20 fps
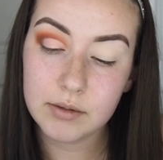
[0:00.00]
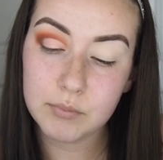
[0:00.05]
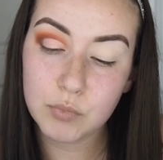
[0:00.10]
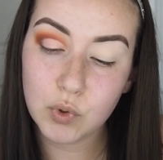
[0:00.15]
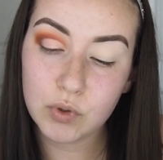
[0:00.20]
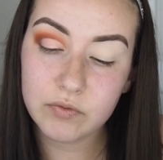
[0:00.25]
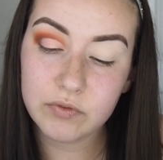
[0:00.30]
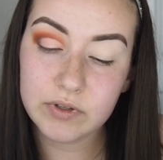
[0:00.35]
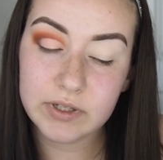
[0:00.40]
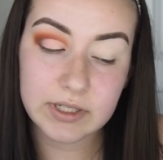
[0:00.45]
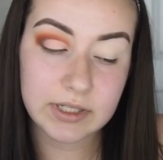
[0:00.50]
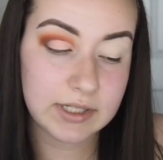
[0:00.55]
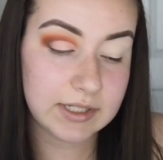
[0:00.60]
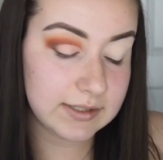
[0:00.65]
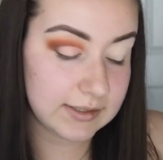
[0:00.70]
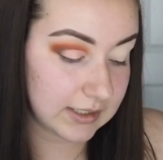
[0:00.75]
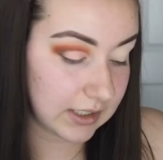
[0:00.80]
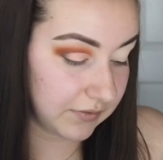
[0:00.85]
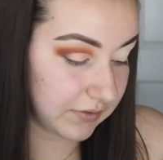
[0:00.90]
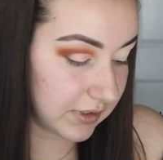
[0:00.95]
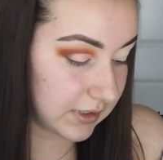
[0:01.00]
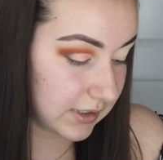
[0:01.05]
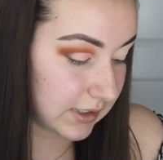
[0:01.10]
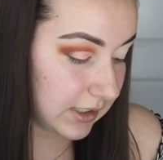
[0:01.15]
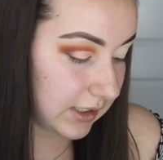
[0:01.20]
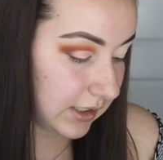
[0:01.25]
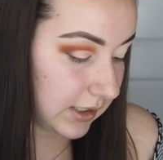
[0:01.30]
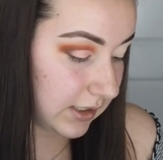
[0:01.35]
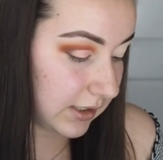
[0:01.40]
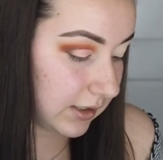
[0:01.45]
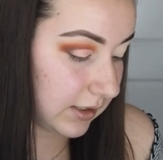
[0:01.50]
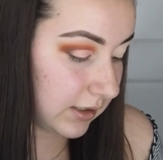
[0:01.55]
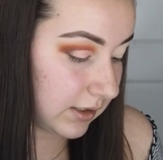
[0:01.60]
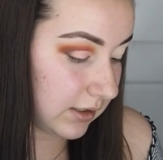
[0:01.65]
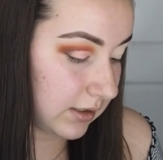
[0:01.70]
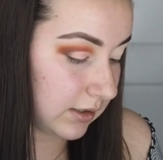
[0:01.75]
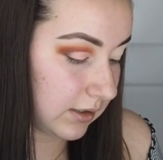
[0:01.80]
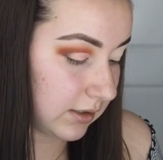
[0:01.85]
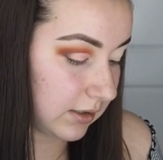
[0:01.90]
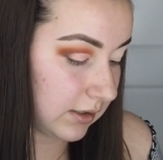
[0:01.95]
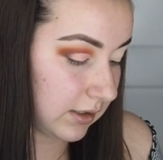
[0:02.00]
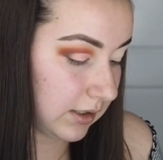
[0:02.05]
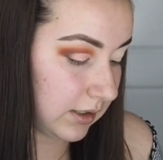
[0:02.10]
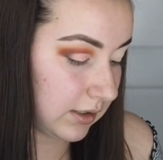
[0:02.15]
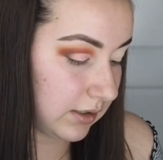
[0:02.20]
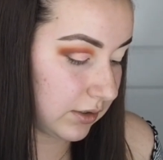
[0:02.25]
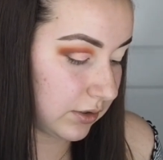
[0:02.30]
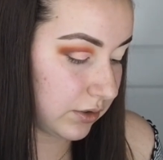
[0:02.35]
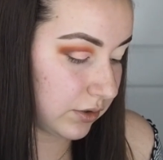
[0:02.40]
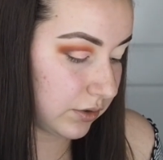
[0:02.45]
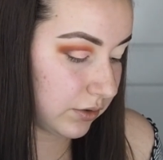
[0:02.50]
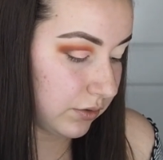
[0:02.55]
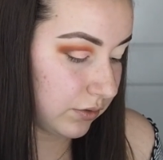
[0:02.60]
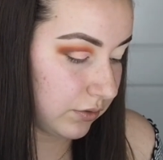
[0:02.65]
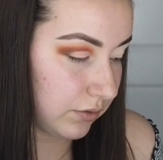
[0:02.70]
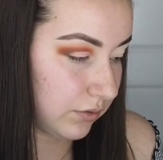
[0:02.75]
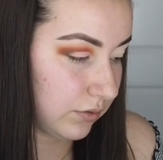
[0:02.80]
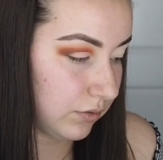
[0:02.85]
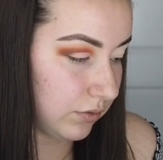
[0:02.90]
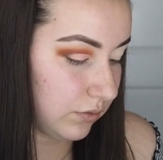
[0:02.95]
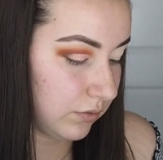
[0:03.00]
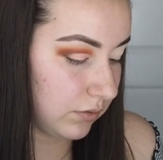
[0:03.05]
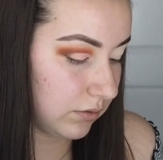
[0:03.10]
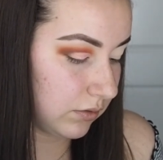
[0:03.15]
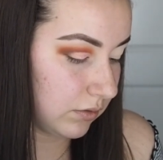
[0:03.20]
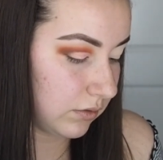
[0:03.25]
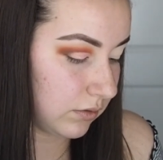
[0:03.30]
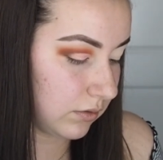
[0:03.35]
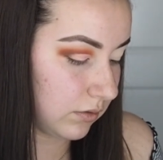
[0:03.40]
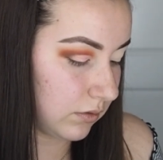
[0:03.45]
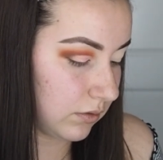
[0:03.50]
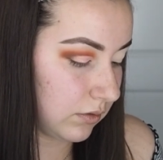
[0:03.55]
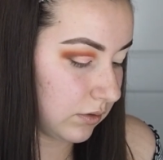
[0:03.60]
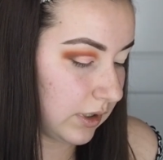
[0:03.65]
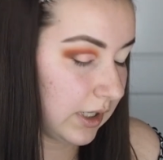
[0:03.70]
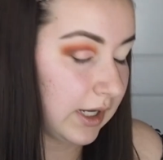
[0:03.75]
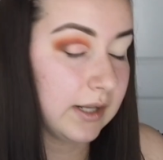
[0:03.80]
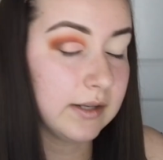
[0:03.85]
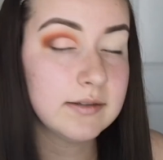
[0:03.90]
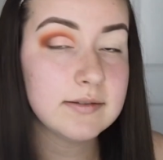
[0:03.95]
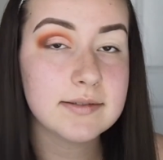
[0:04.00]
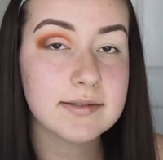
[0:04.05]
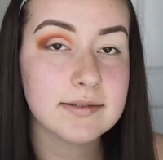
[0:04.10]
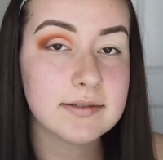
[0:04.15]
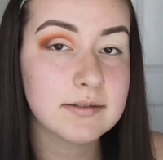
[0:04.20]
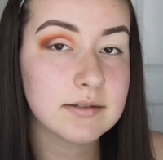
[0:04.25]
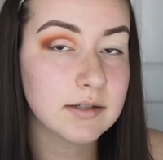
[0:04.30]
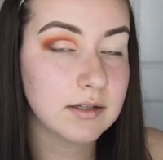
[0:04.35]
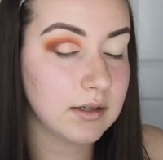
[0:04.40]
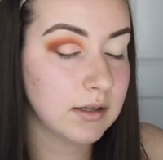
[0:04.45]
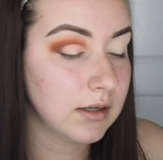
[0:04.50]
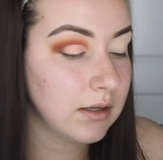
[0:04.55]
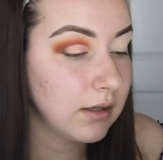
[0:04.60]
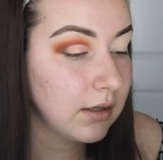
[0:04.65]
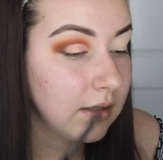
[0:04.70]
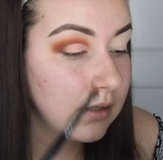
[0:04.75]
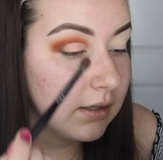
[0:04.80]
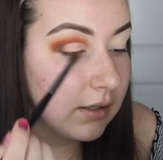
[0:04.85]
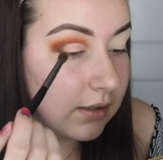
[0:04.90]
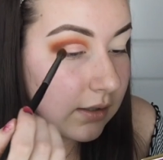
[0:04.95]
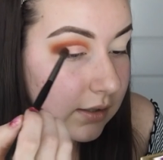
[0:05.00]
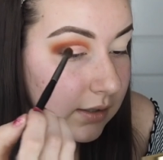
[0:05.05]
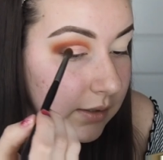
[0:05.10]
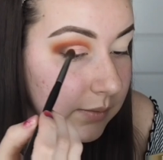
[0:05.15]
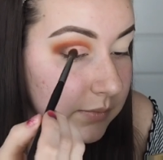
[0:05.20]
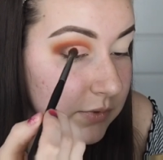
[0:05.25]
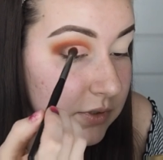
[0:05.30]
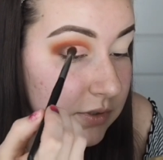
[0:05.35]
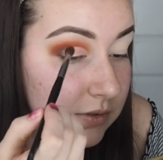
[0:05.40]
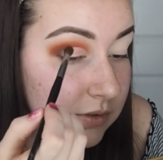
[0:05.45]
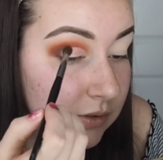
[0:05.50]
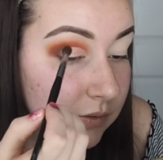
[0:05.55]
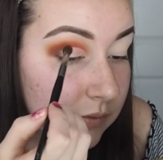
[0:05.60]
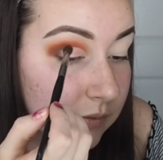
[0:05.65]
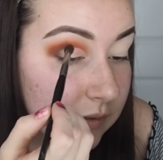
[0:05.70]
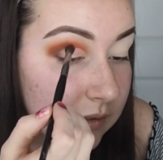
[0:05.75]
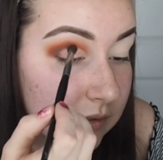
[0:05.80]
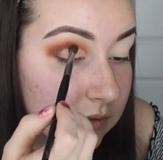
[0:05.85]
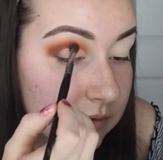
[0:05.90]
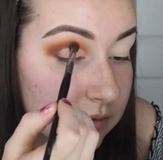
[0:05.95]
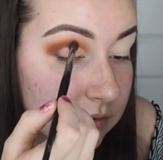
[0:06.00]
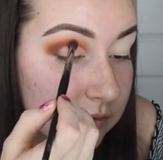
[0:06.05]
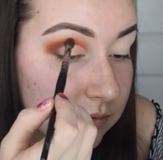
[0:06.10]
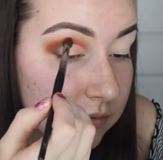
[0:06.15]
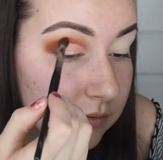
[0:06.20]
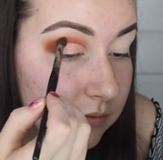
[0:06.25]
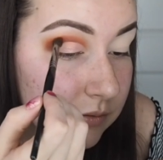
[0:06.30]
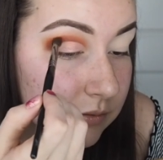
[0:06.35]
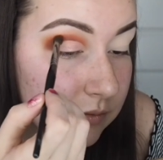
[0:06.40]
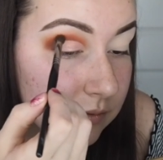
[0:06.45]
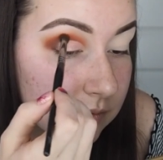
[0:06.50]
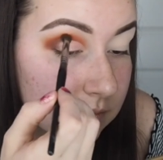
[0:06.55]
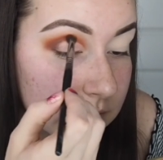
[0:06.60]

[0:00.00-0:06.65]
Morphe E17 into Hunts, and I'm just going to